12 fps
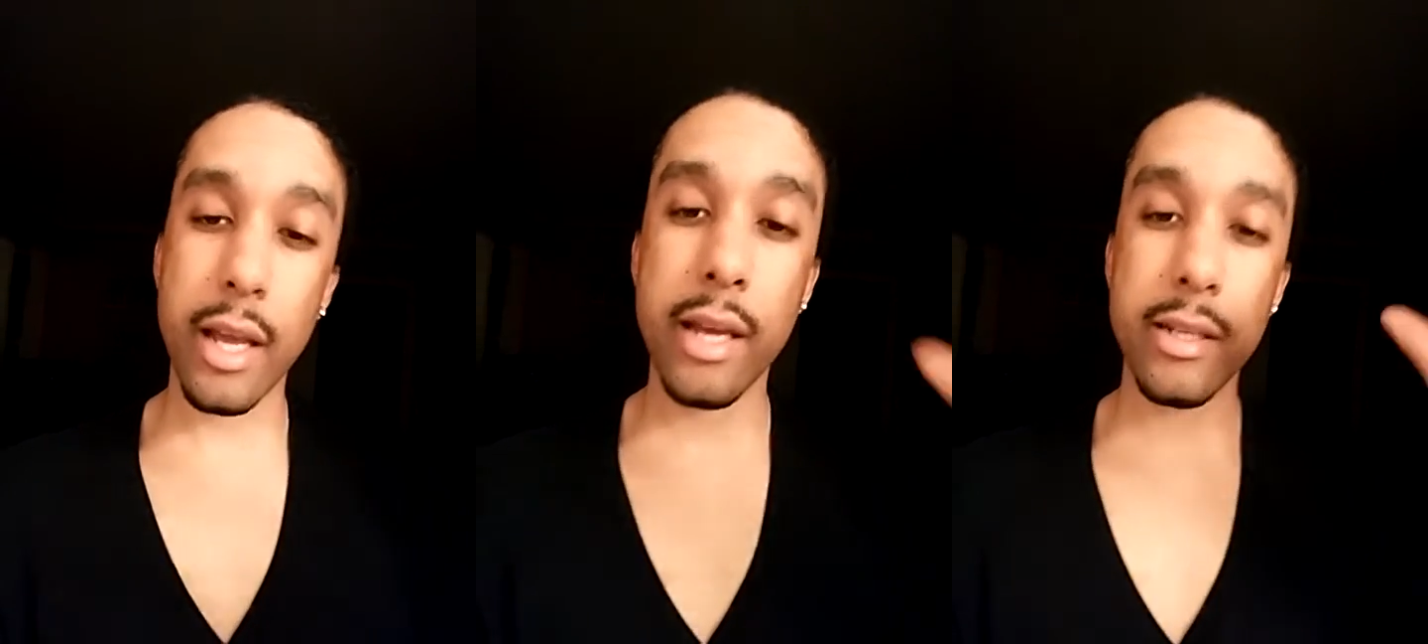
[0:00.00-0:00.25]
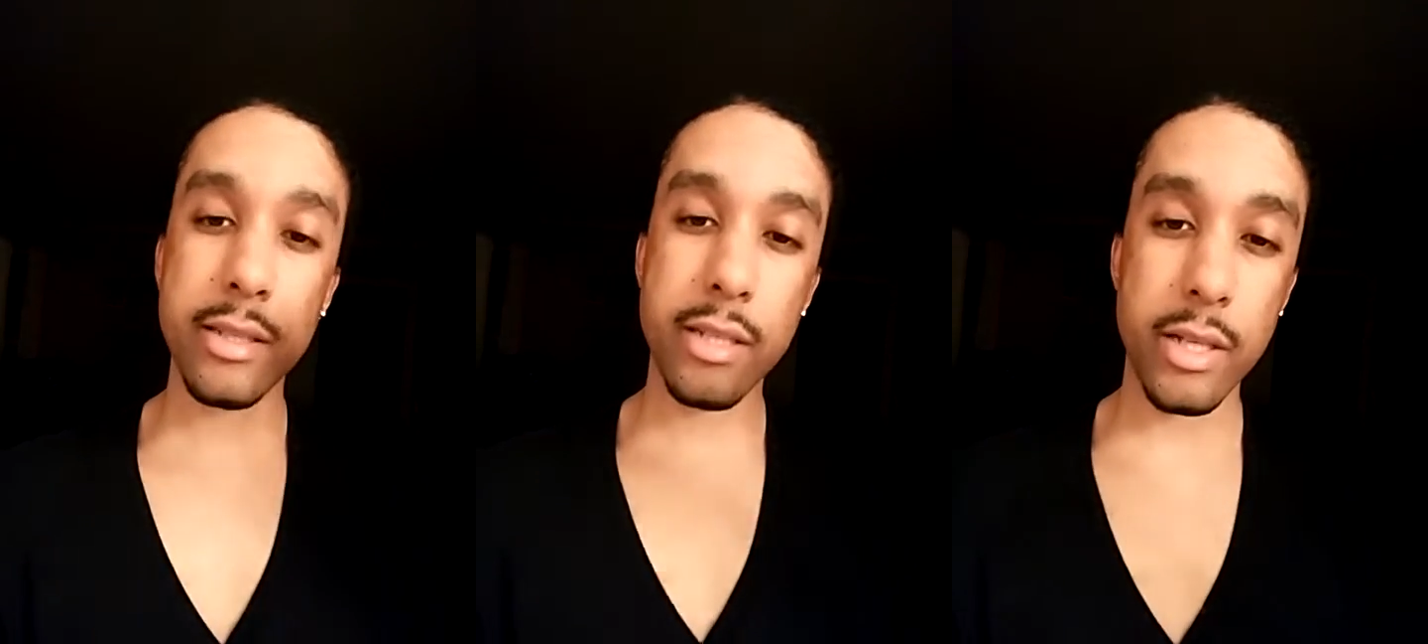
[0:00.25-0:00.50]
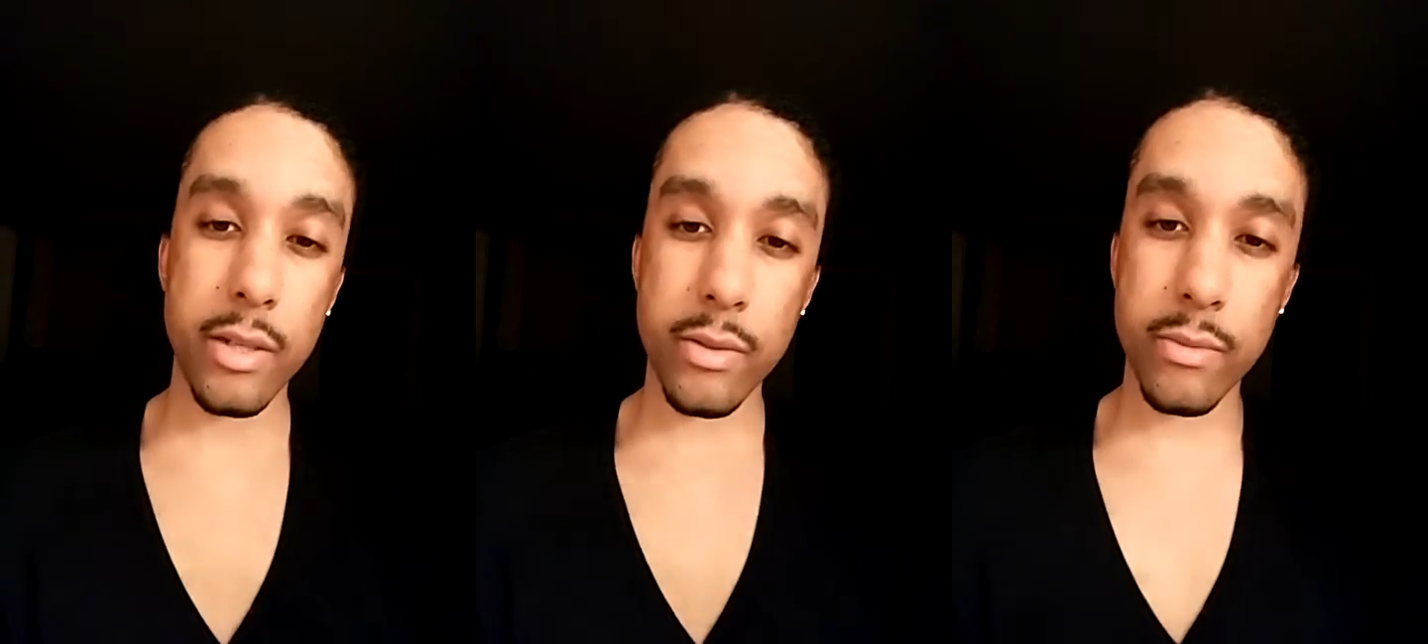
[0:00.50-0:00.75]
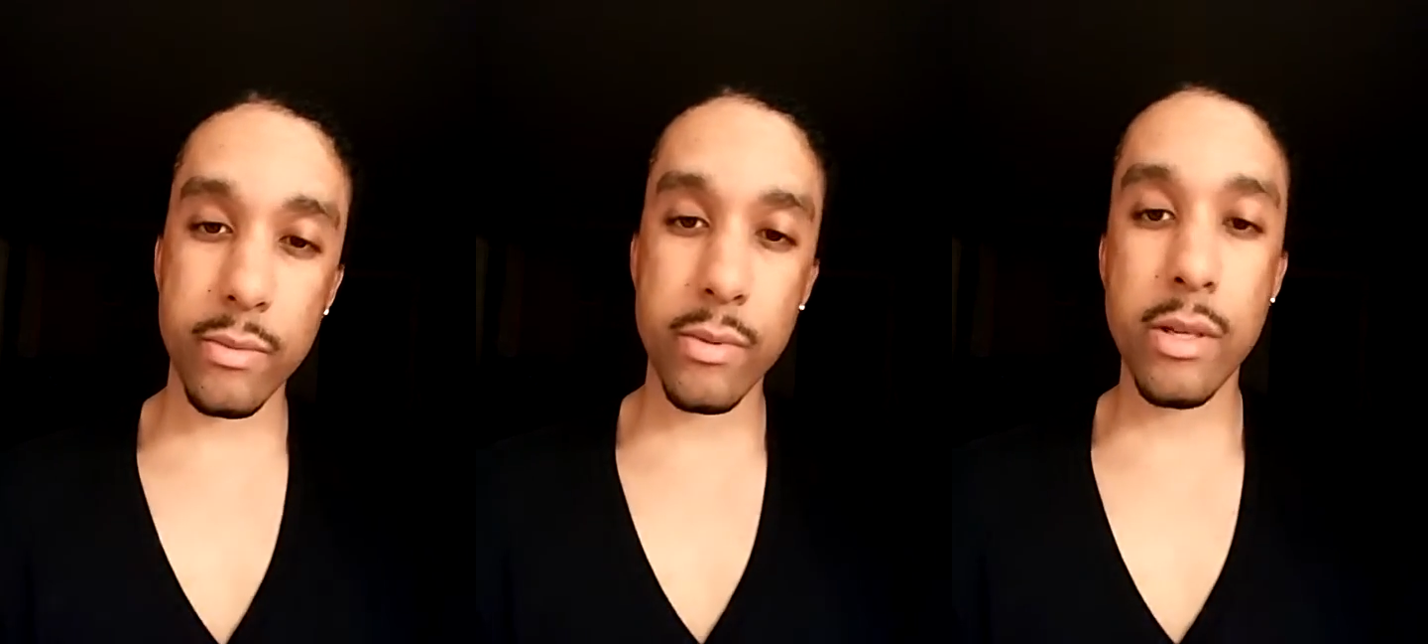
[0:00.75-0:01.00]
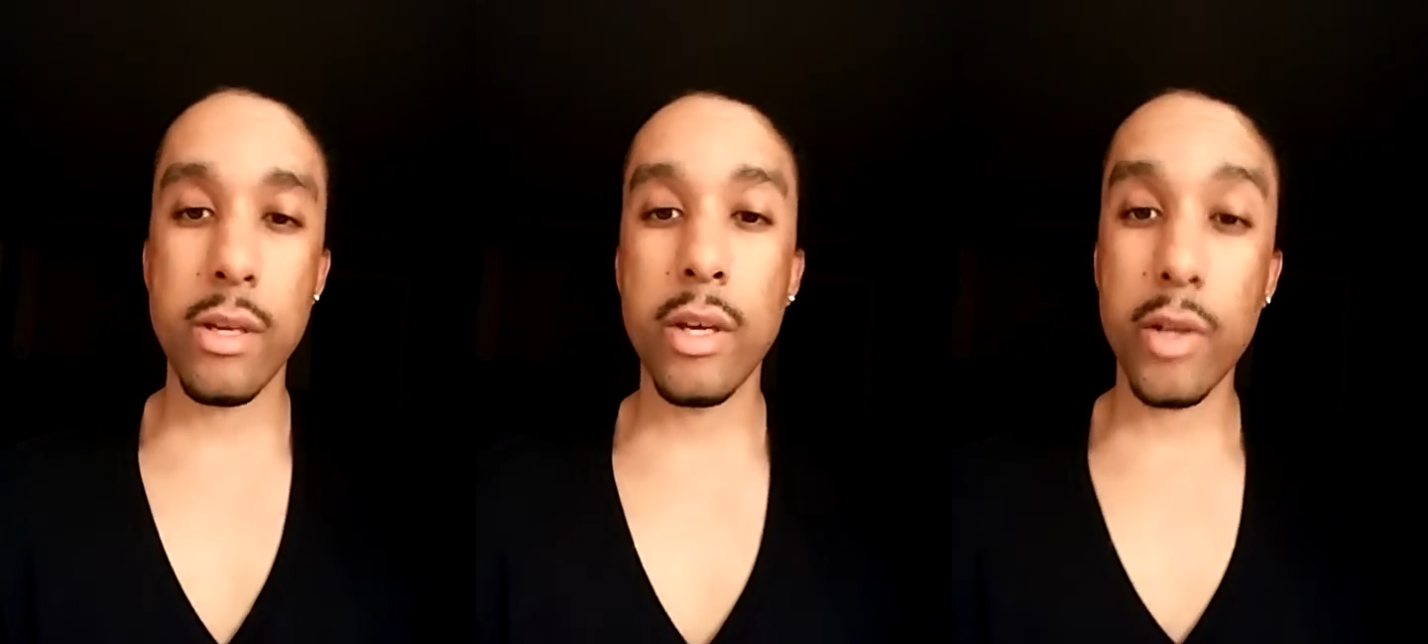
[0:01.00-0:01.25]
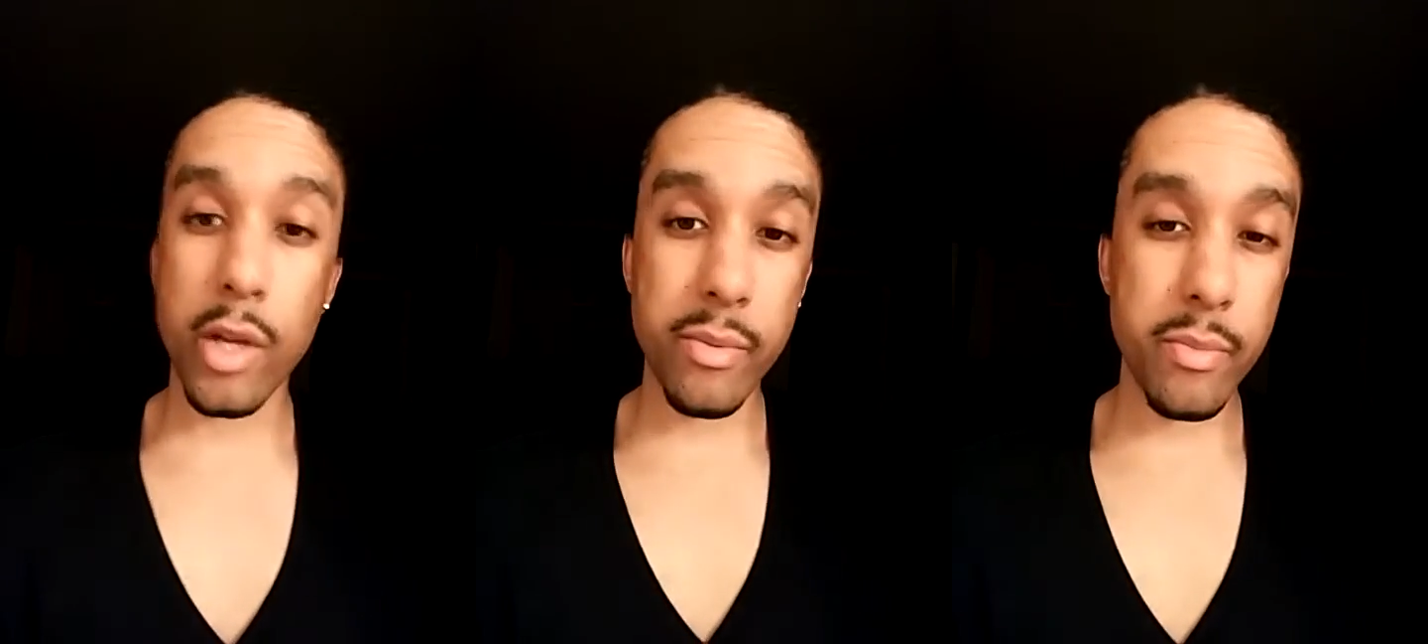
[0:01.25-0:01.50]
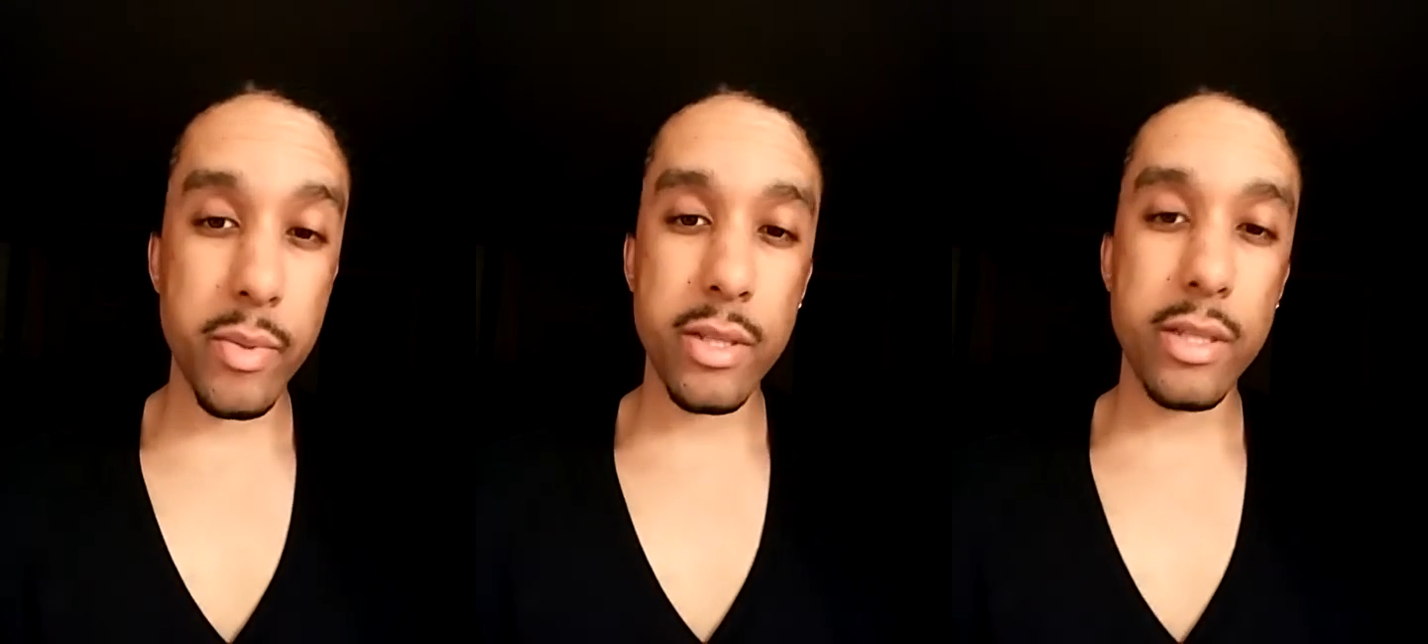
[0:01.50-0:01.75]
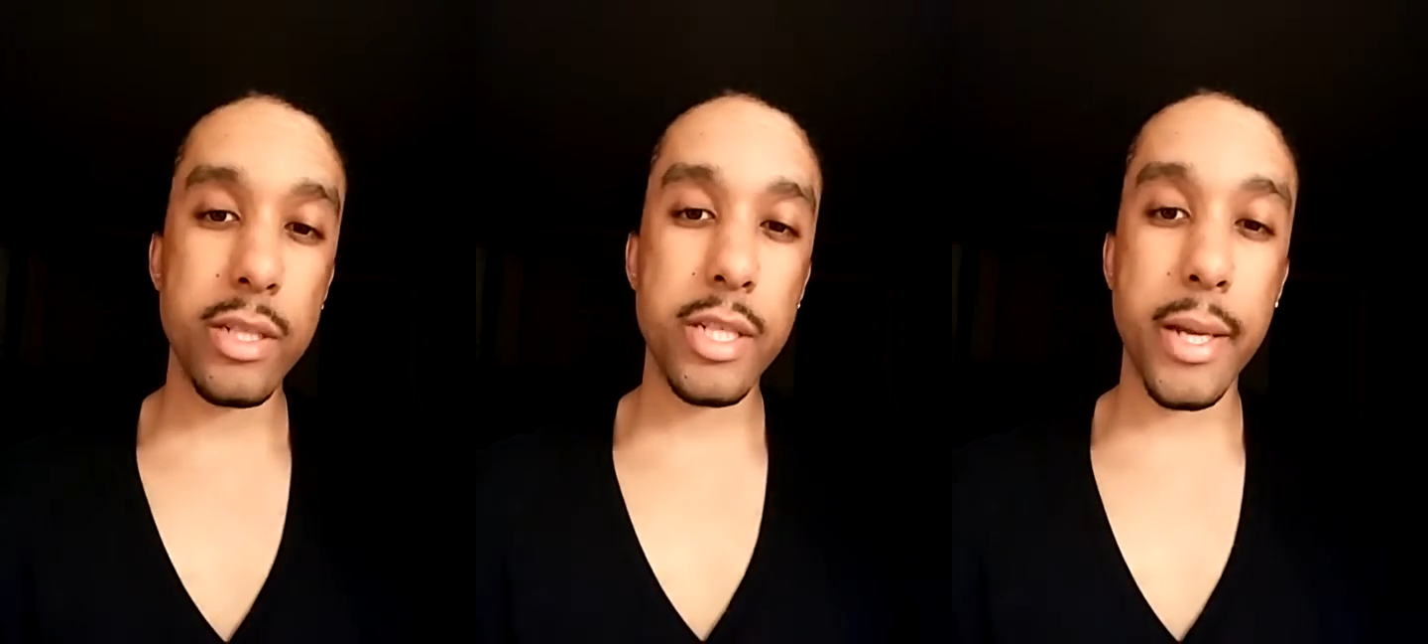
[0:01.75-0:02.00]
and still
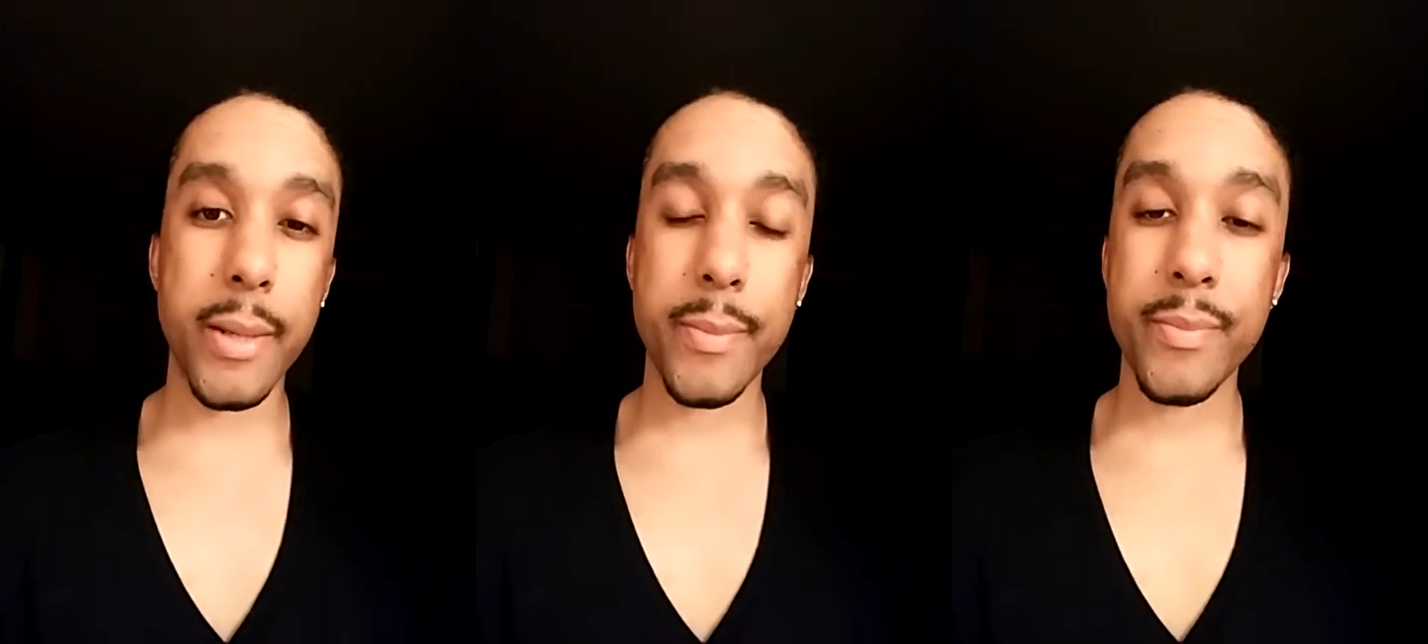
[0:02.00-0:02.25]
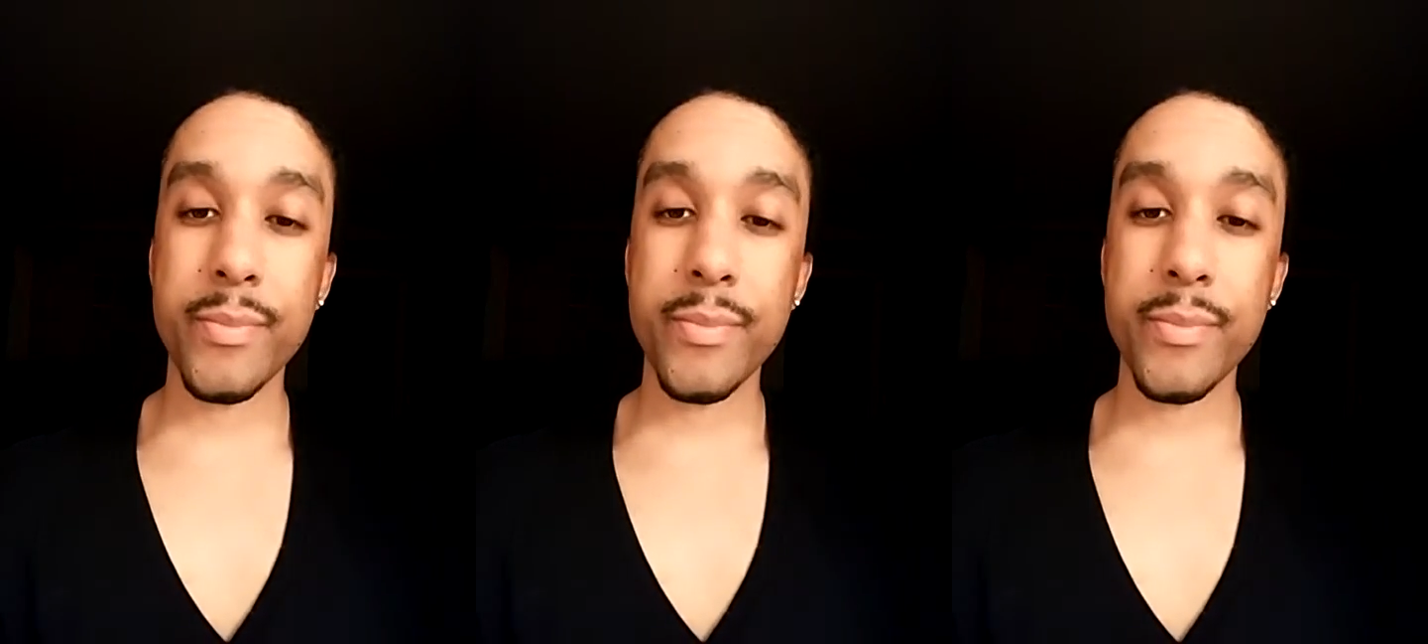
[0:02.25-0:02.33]
WBC champ.